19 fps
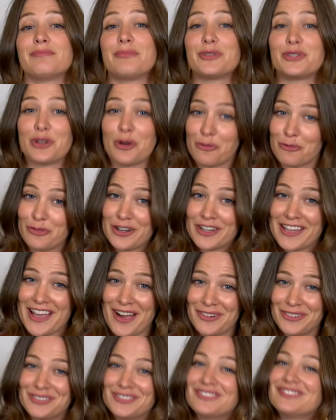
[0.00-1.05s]
But don't freak
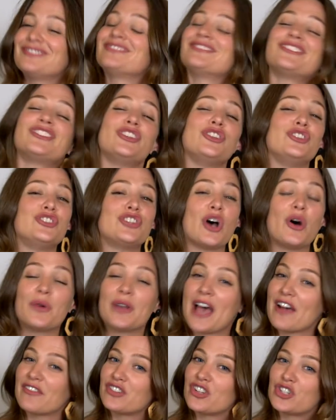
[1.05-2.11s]
out. You don't
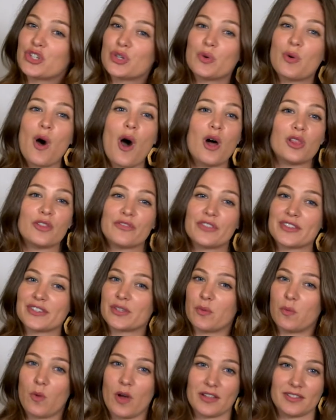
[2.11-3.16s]
have to do all of this
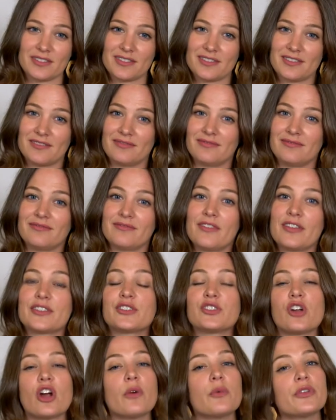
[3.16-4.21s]
at once.
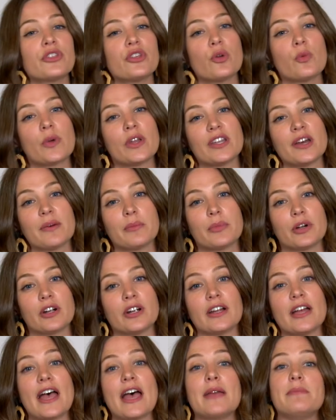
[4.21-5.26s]
Start with your win
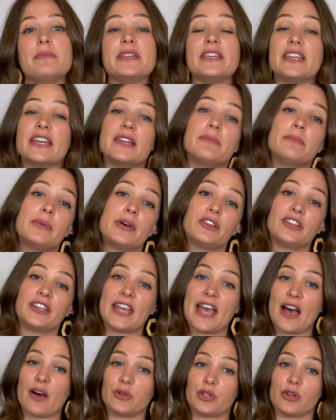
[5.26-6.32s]
number and begin
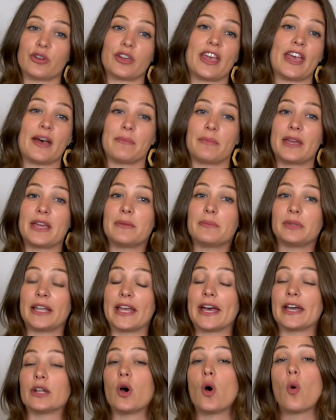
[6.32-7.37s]
building out your campaign
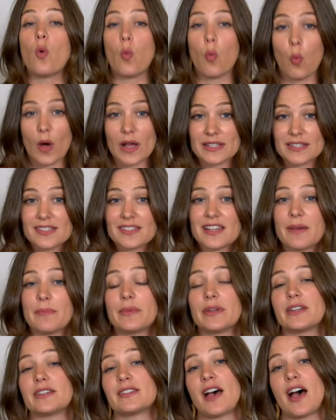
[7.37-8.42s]
plan one step
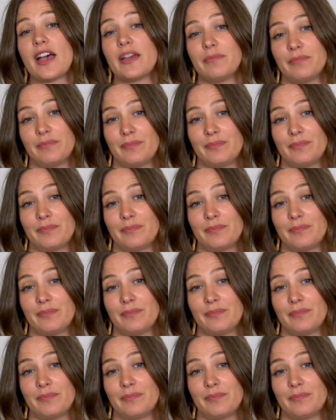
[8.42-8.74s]
at a time.